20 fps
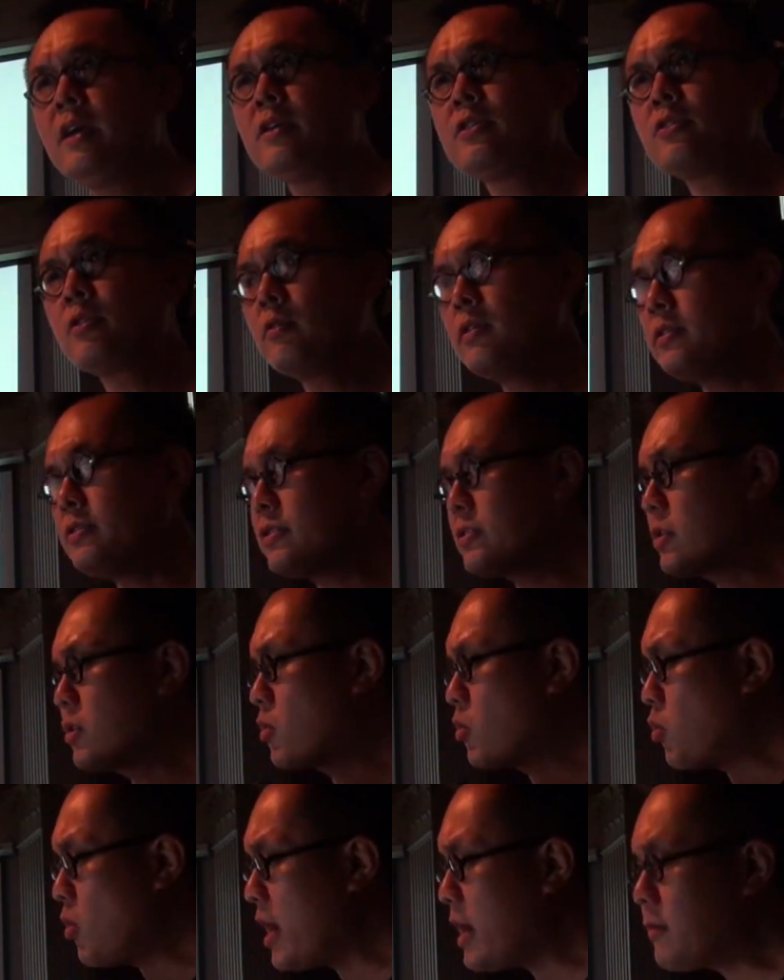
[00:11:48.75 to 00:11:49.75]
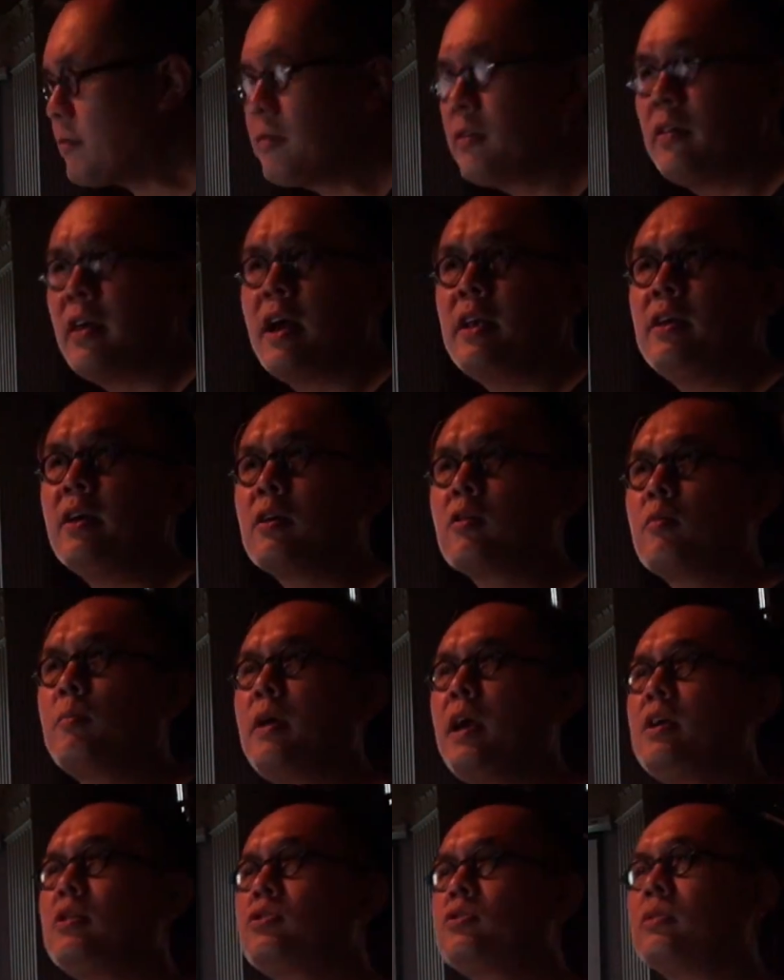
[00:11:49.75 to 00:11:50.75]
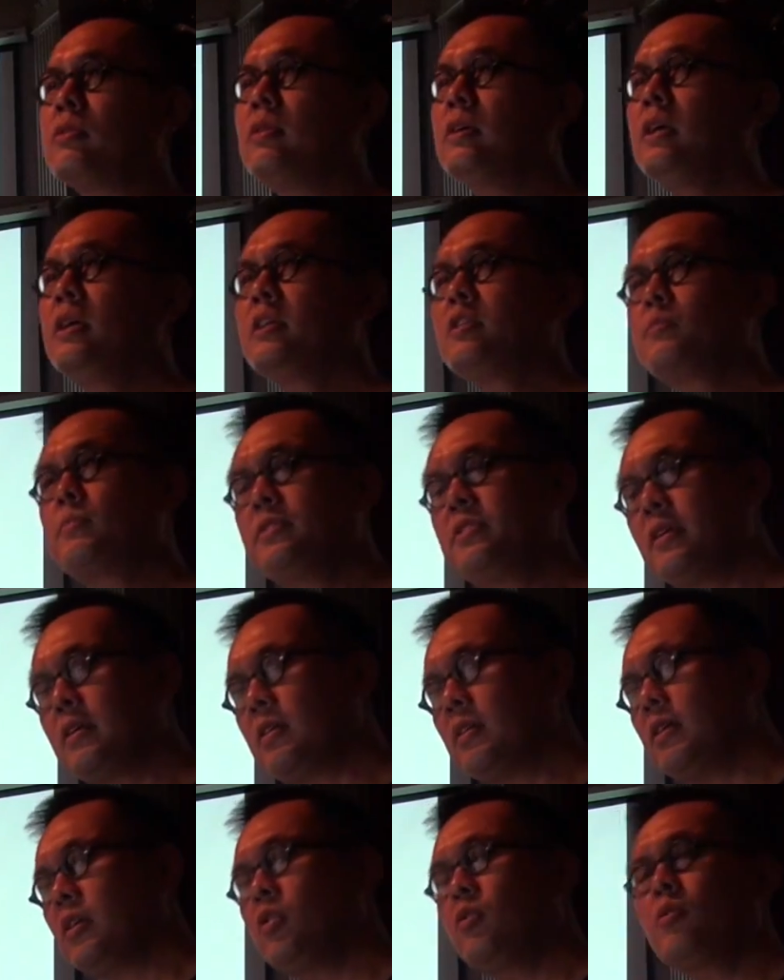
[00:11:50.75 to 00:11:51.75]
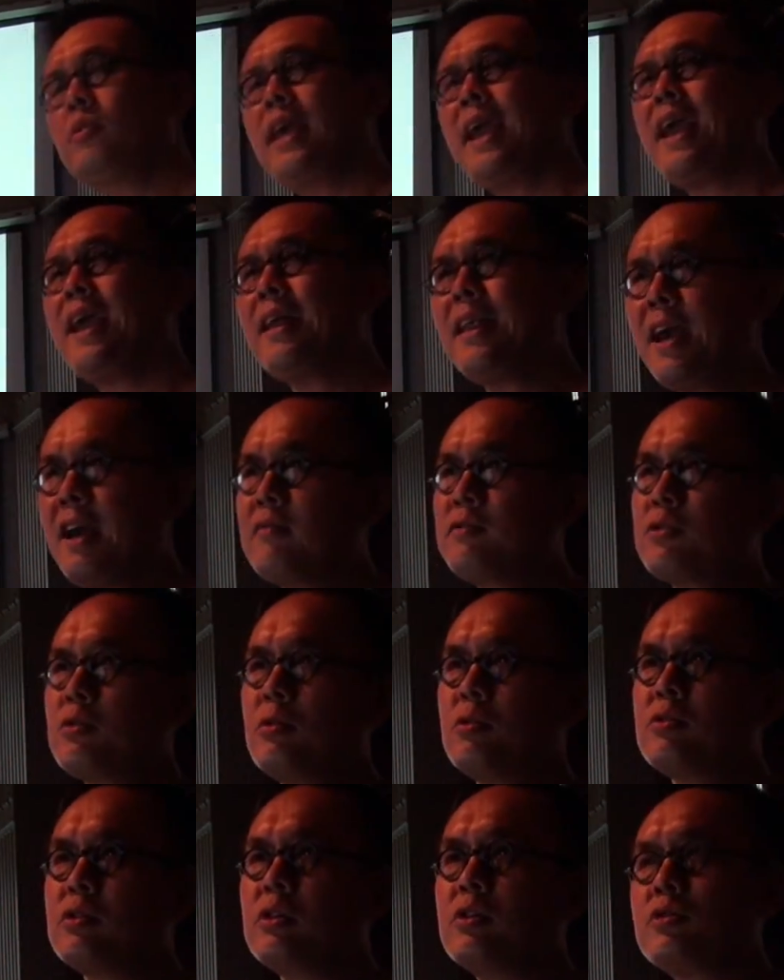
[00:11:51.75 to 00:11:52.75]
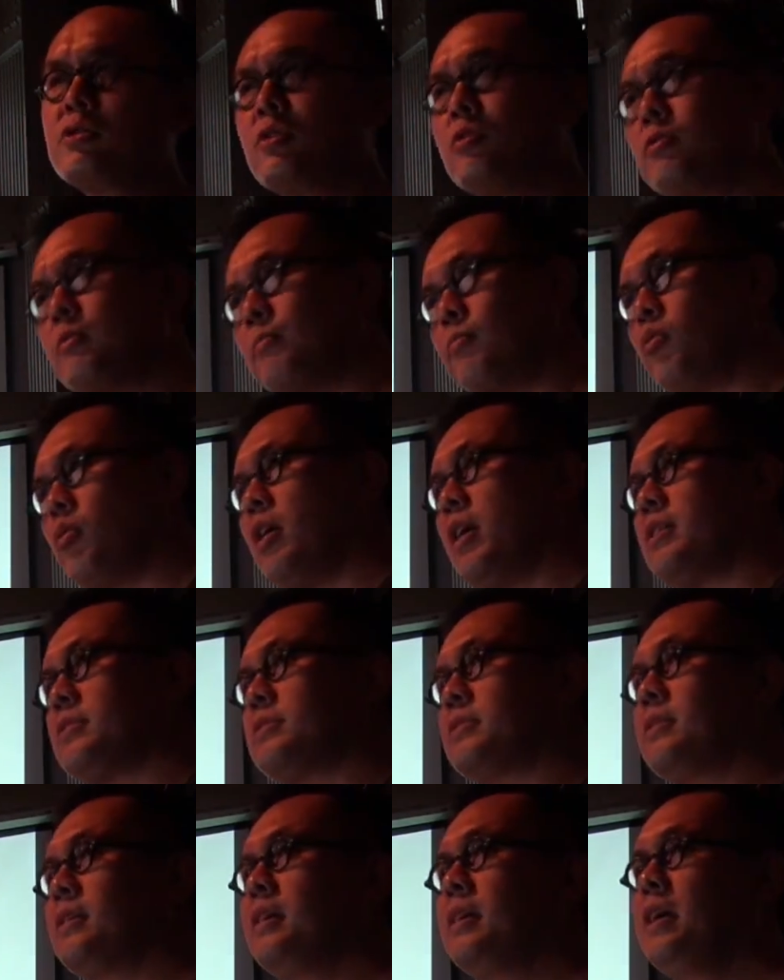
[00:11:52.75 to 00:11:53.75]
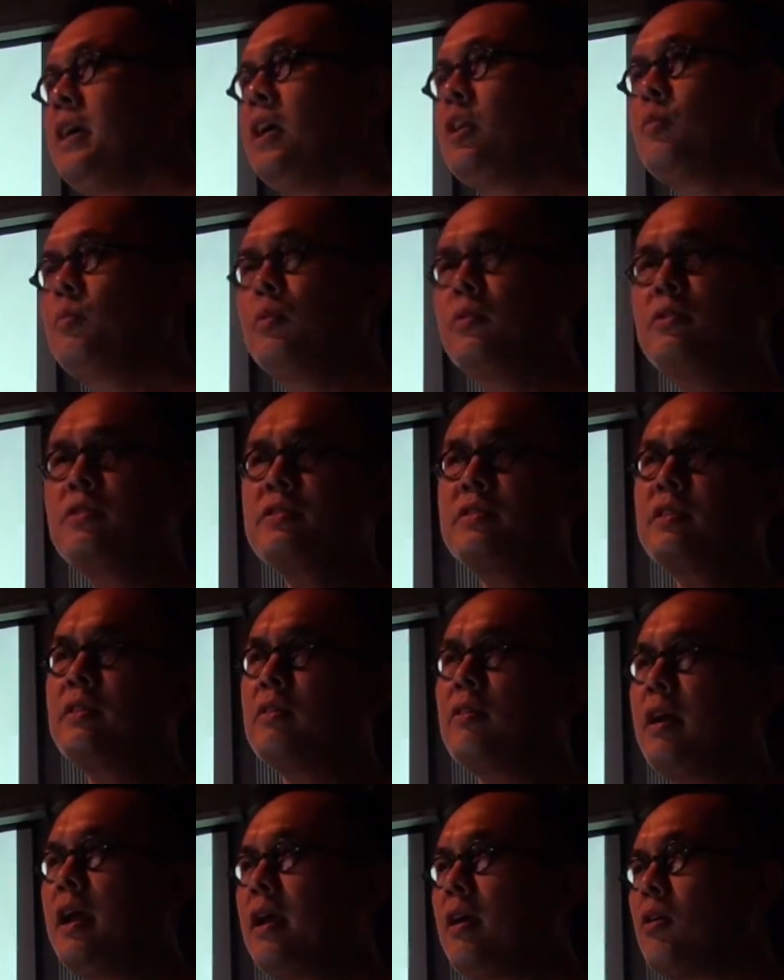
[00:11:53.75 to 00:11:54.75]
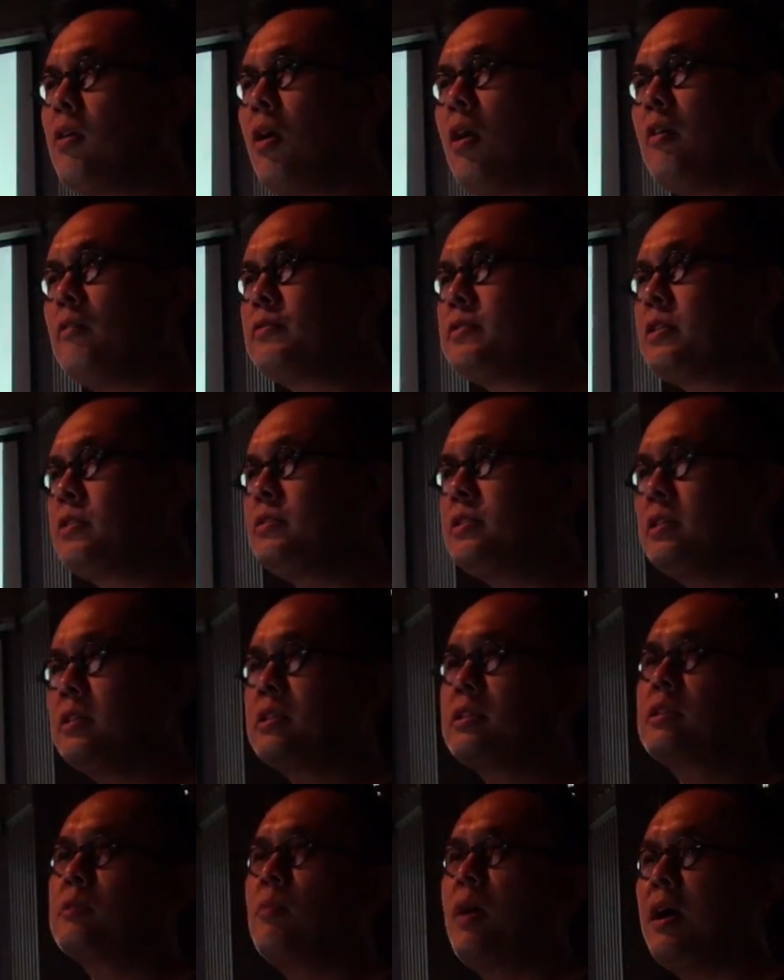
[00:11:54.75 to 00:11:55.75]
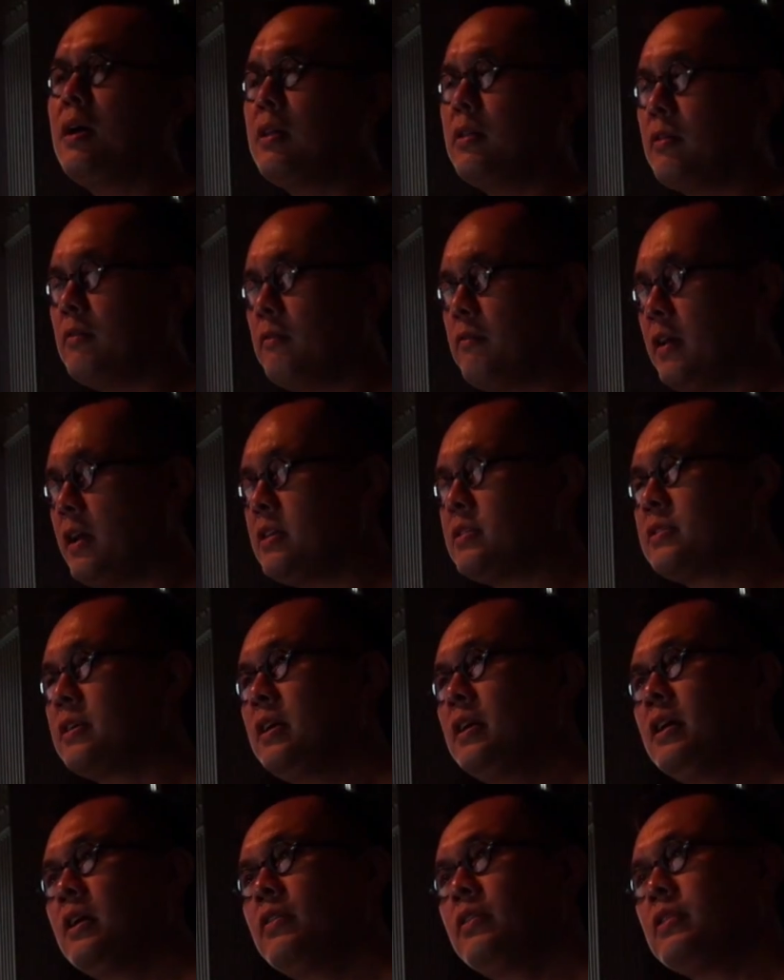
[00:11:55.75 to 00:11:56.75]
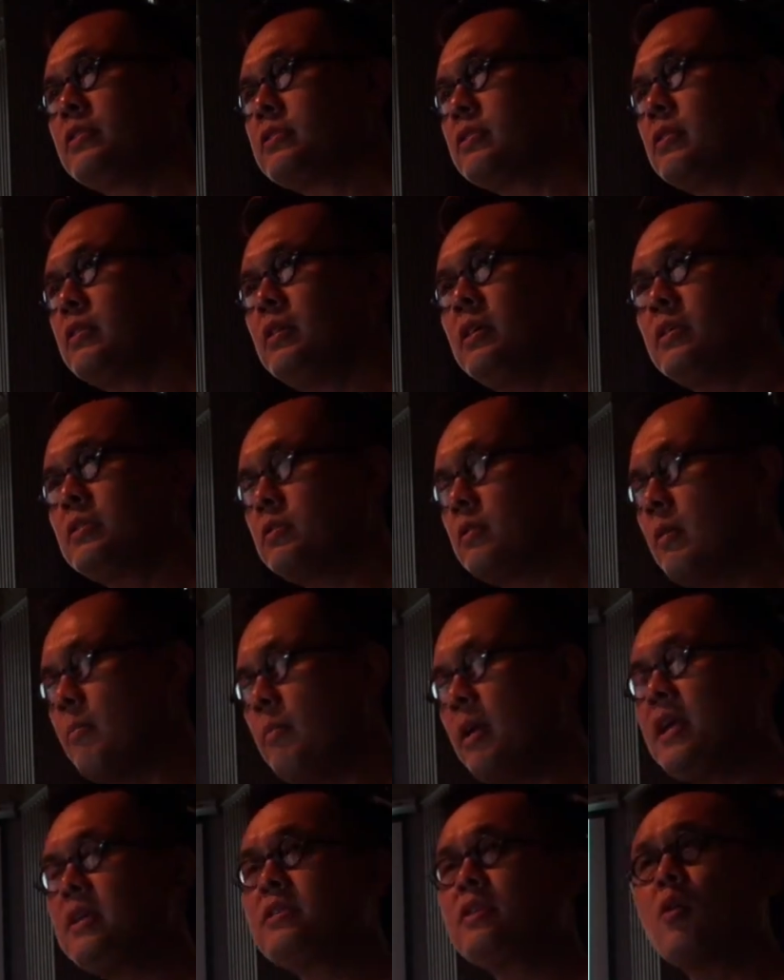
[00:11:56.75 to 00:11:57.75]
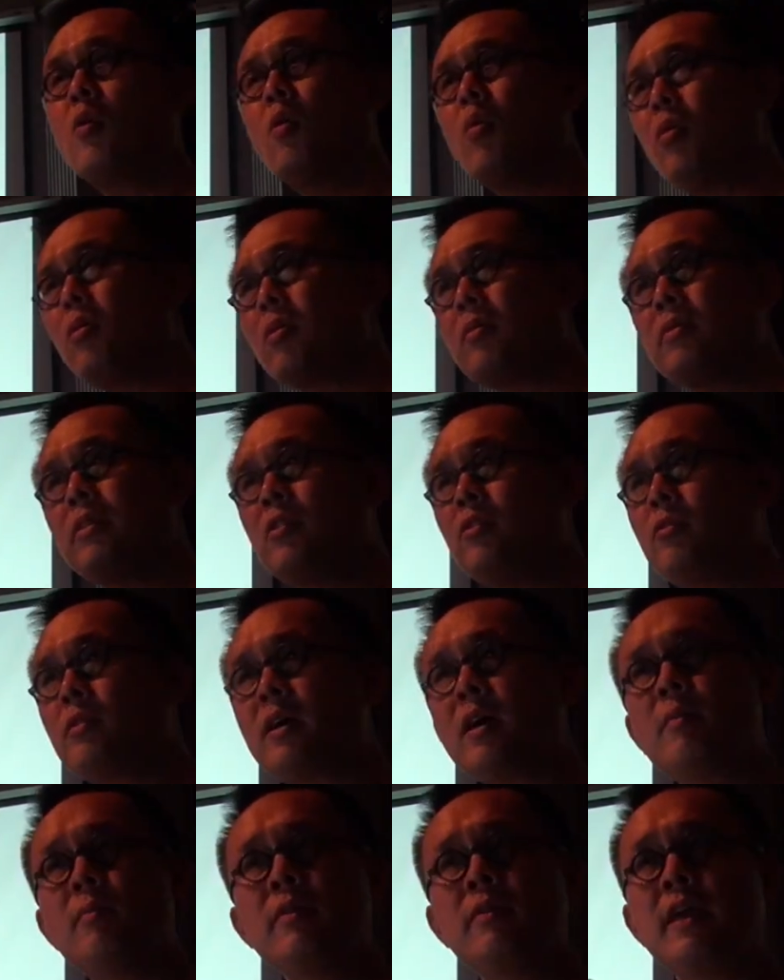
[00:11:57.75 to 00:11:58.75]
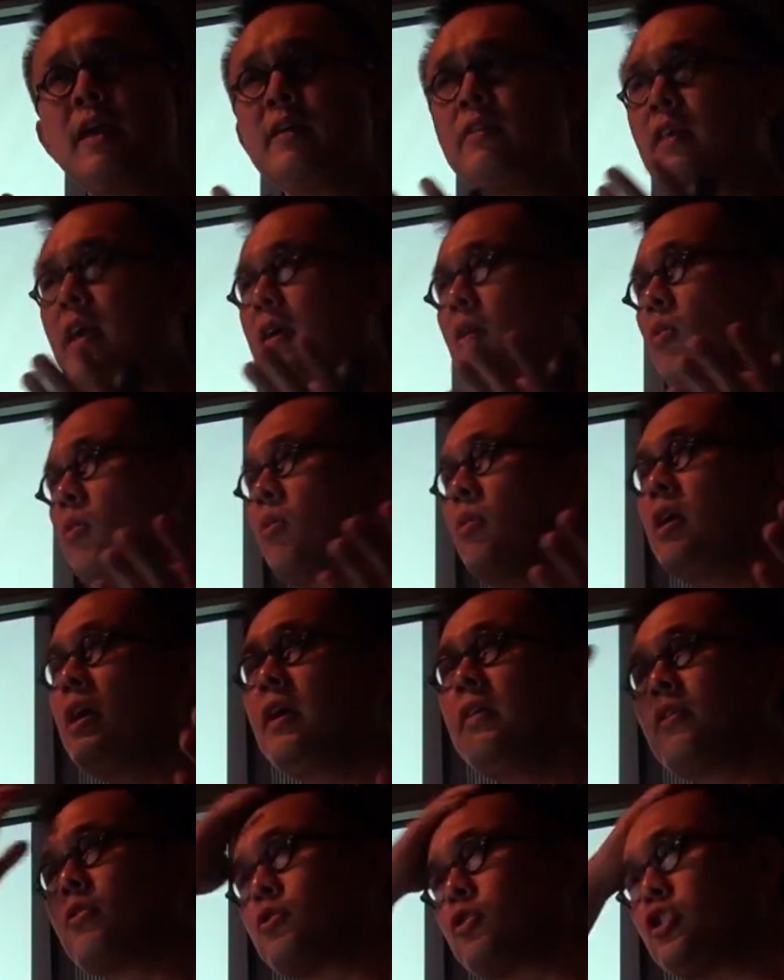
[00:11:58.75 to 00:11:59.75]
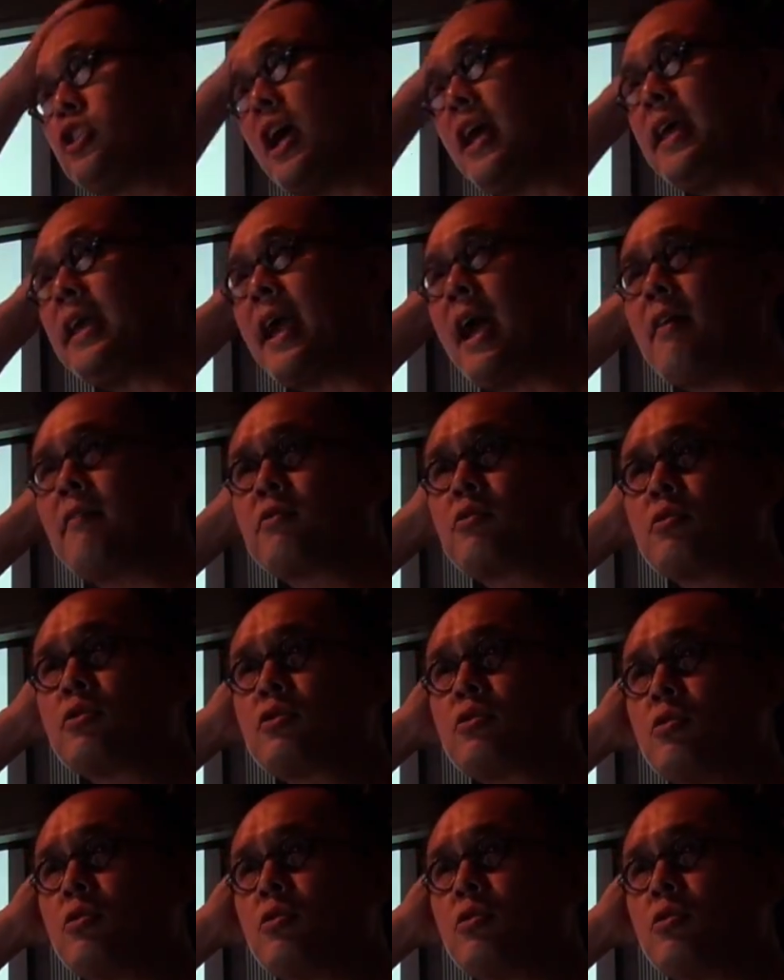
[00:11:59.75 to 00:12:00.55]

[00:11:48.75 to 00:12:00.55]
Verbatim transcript: So this is great for that younger patient, particularly who can't have surgery, who's so depressed, and you put this in their hair, all of a sudden you see this smile on their face. This is amazing. Or you come, they, they, or they're shedding after a